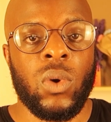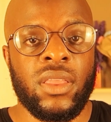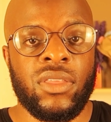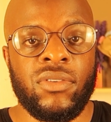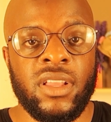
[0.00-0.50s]

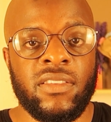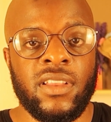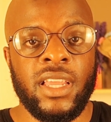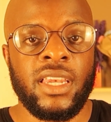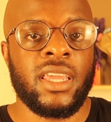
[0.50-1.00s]
Whether it's
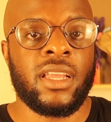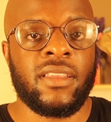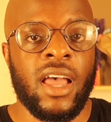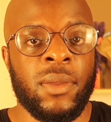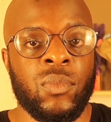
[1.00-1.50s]
linear
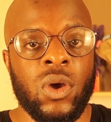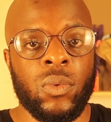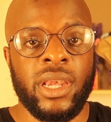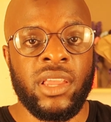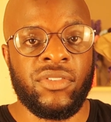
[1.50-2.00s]
time
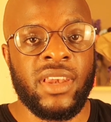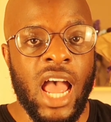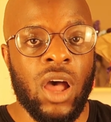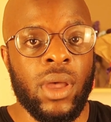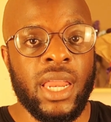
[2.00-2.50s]
where we live
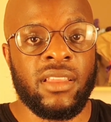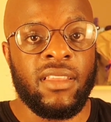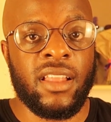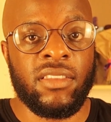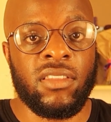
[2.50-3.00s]
now and
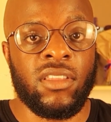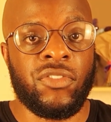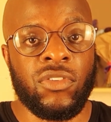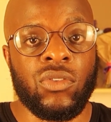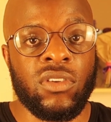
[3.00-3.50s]
it ends in the
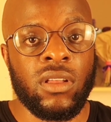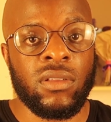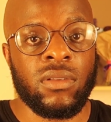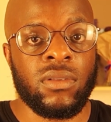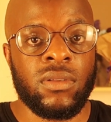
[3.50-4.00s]

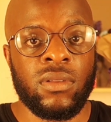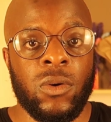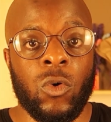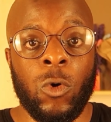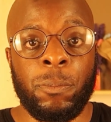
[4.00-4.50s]
future,
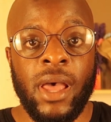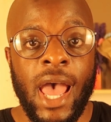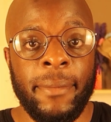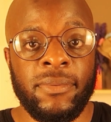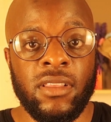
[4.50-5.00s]
or
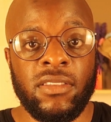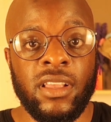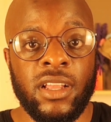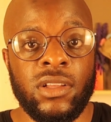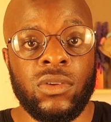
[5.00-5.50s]
perhaps the
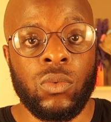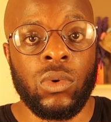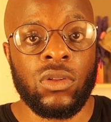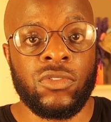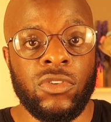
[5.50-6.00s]
cyclical
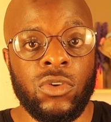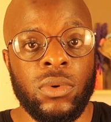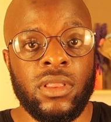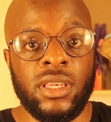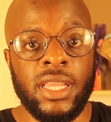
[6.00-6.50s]
worldview
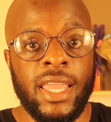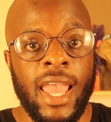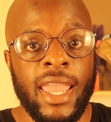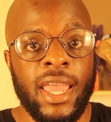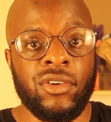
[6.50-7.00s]
with
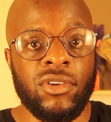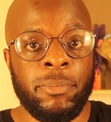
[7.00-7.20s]
decay and